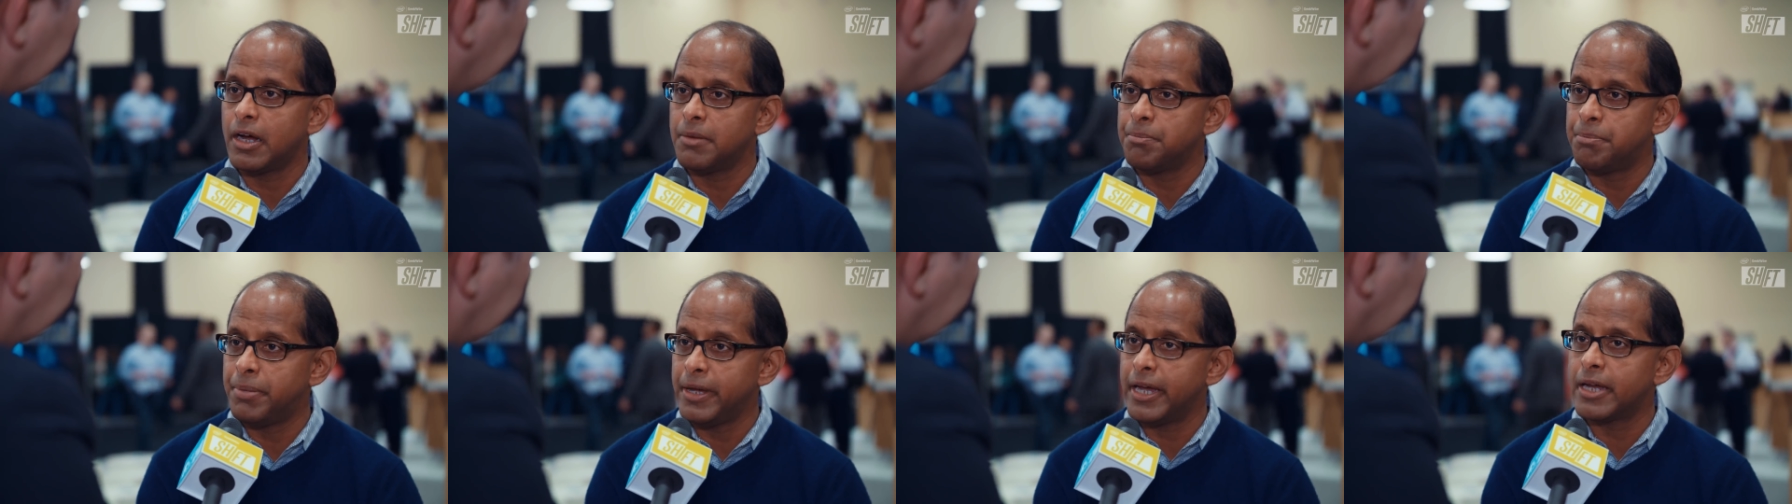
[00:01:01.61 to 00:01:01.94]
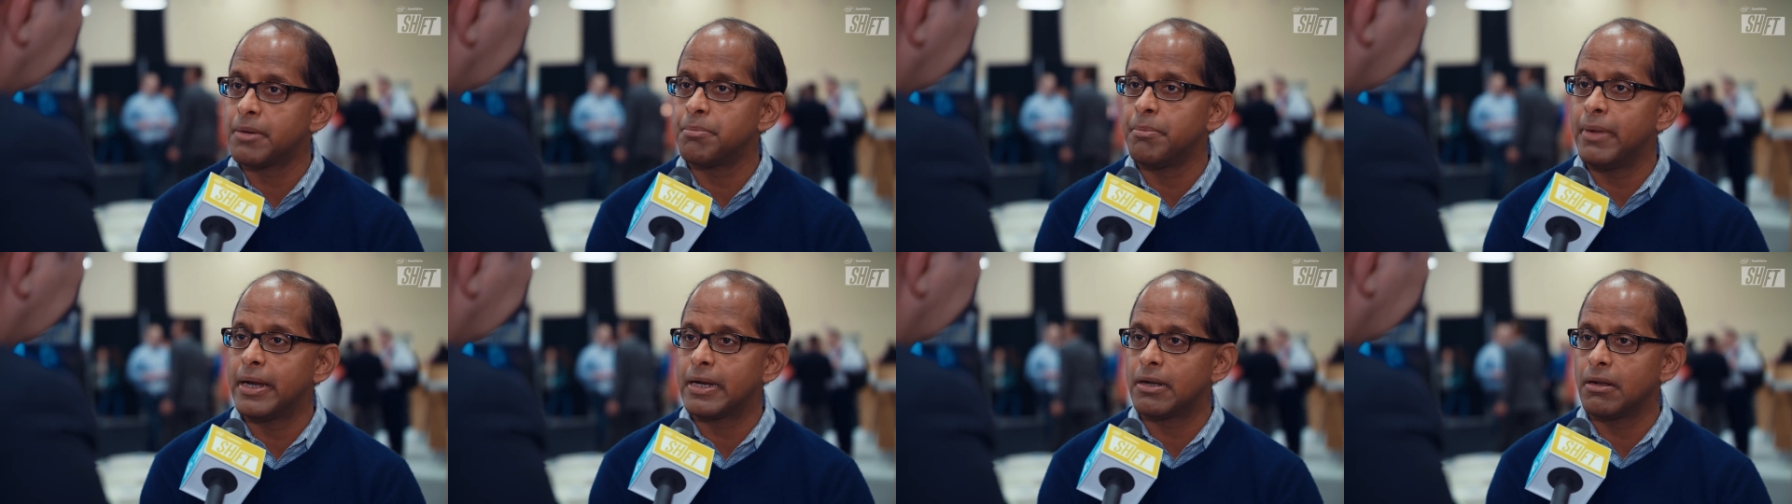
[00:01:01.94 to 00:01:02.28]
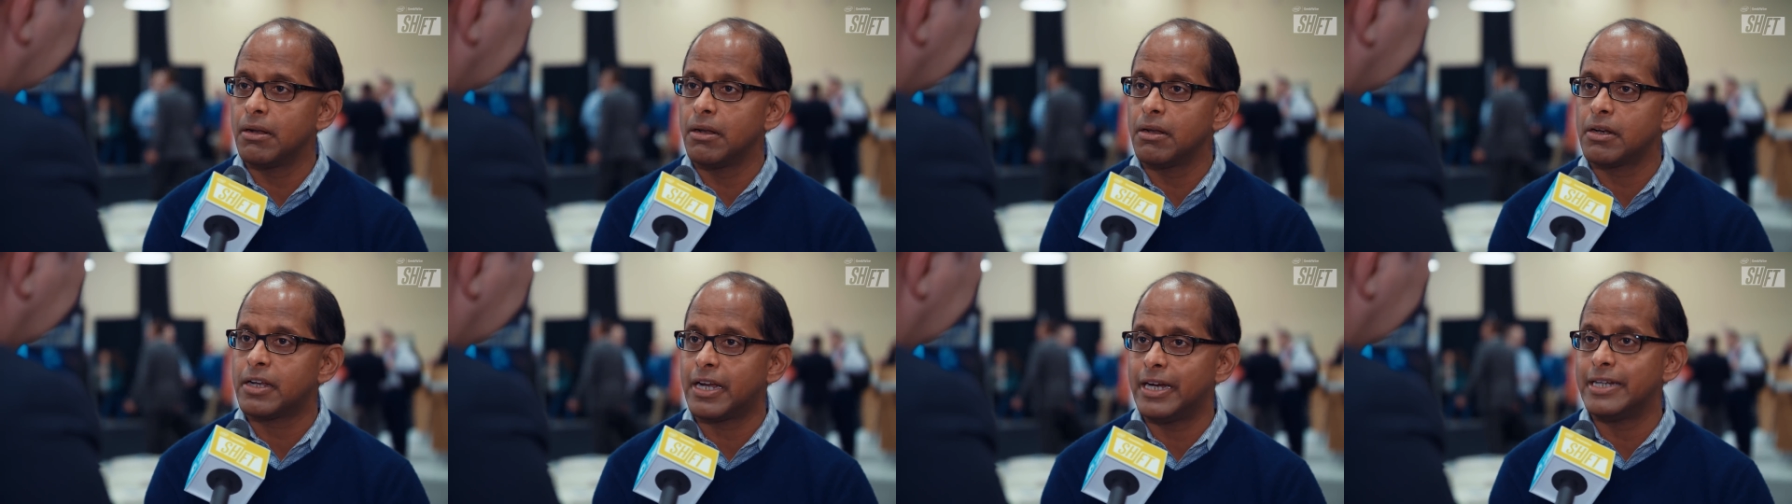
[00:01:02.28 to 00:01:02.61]
bare
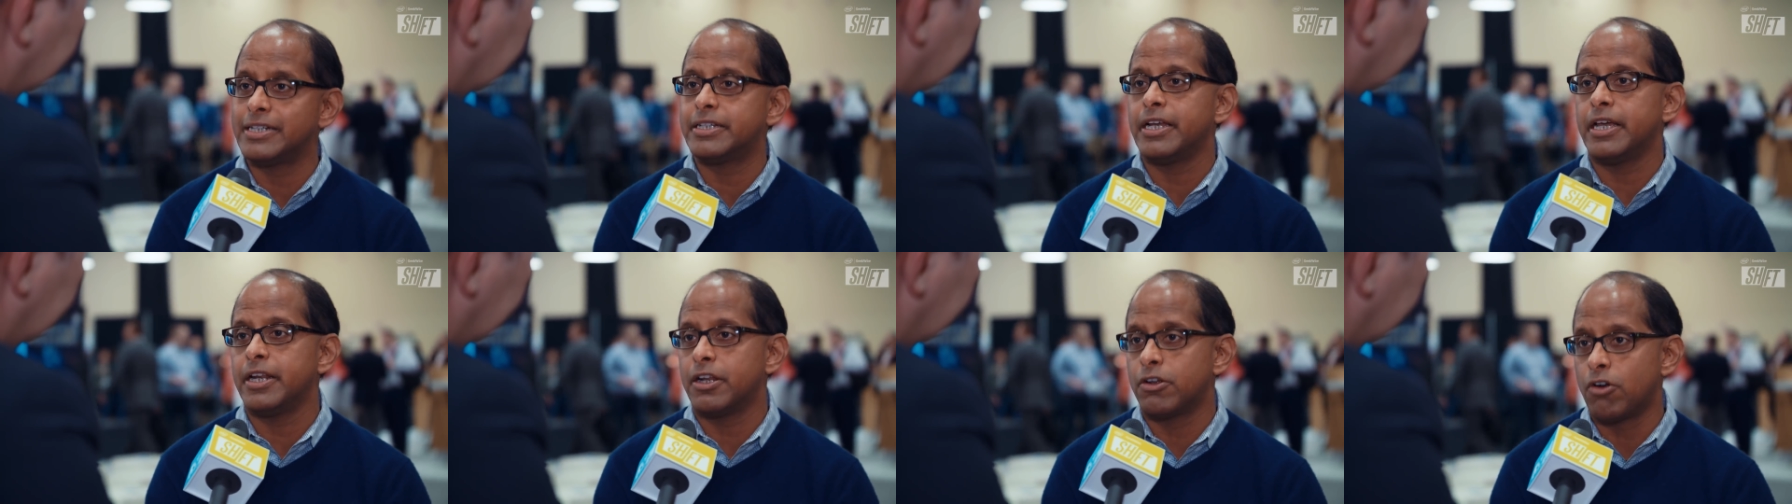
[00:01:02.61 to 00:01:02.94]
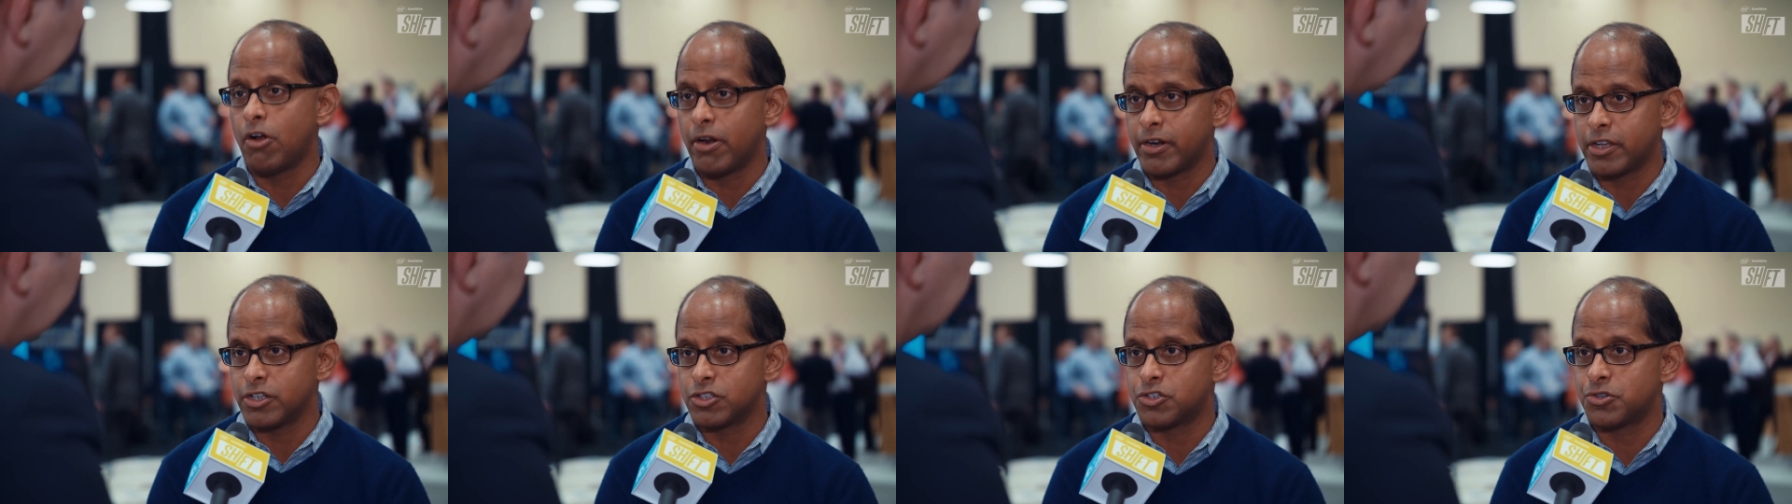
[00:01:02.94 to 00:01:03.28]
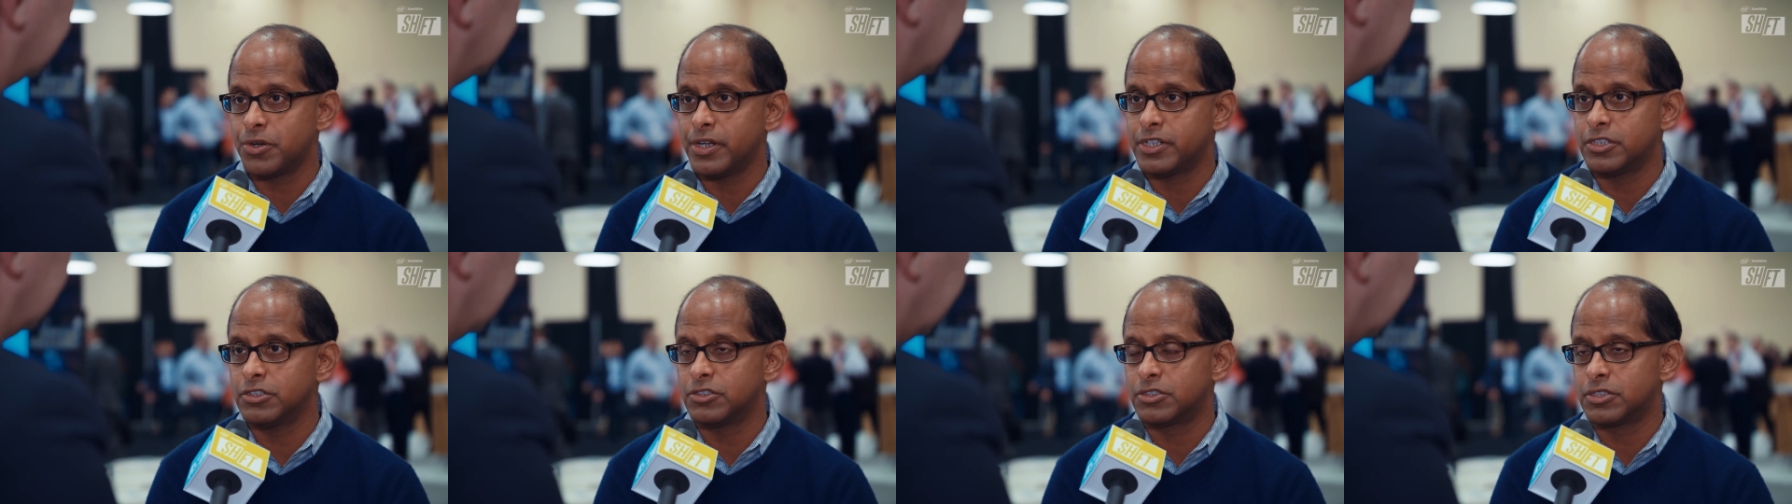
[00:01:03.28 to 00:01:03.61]
metal container
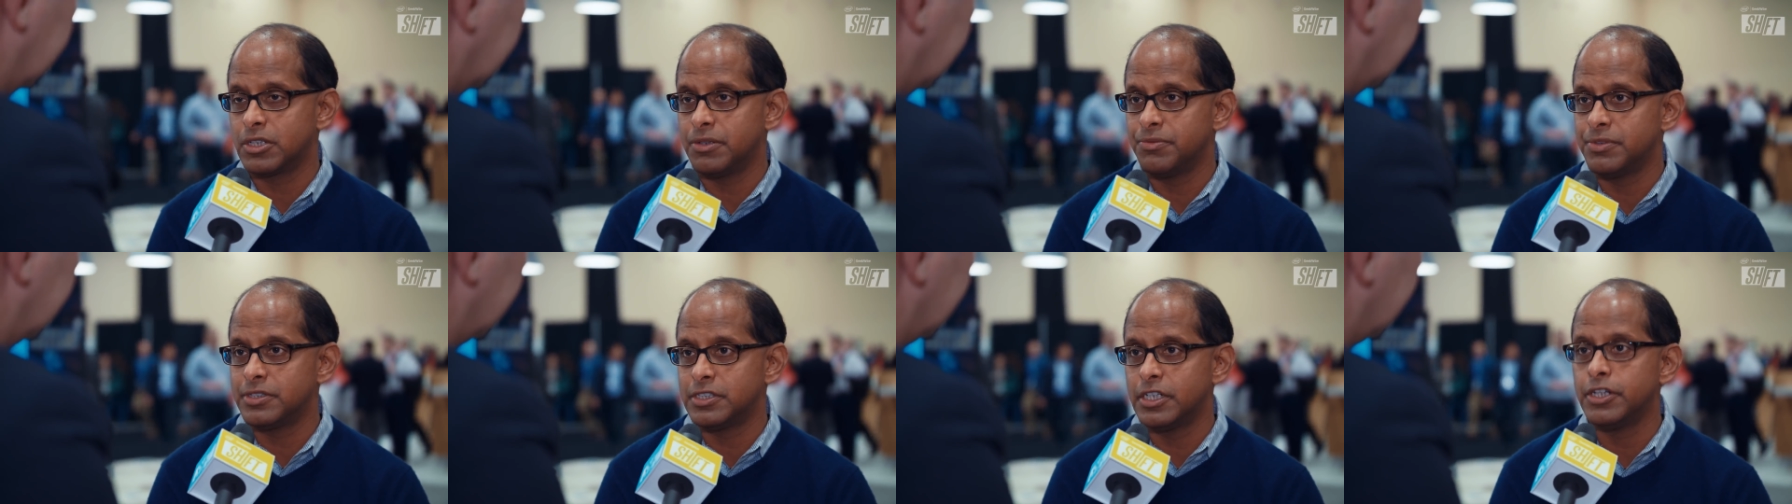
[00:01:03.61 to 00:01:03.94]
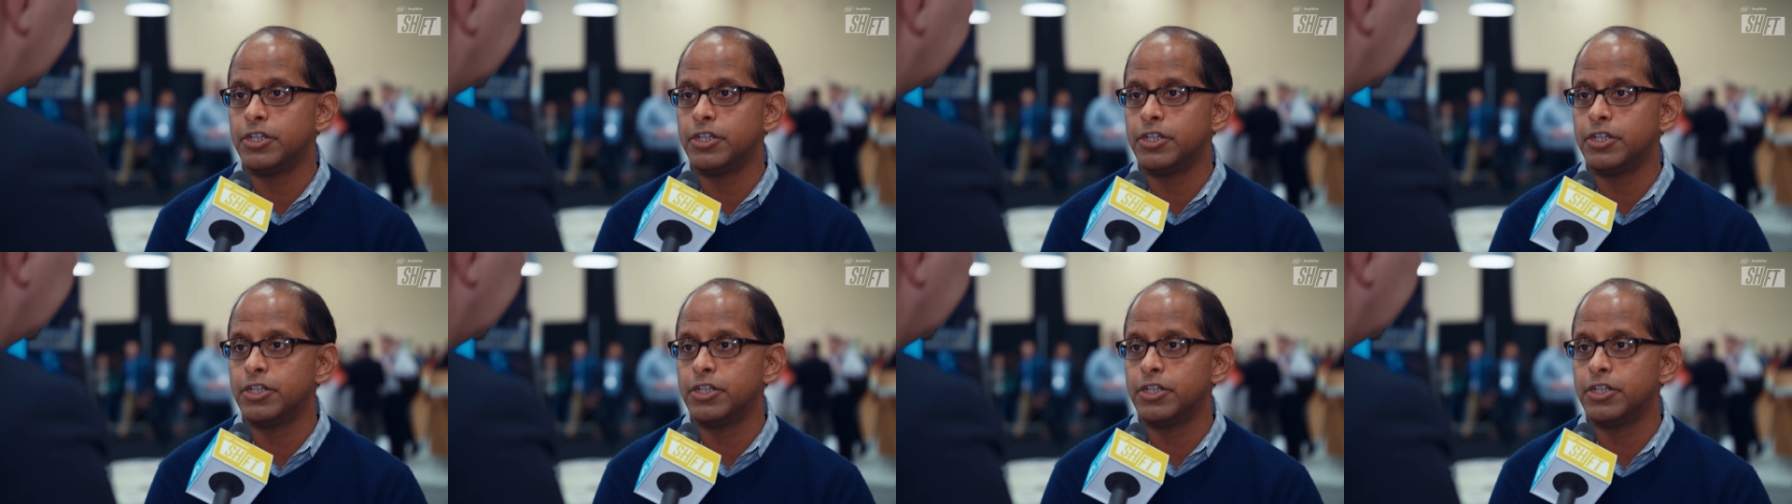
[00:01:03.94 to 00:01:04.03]
orchestration service.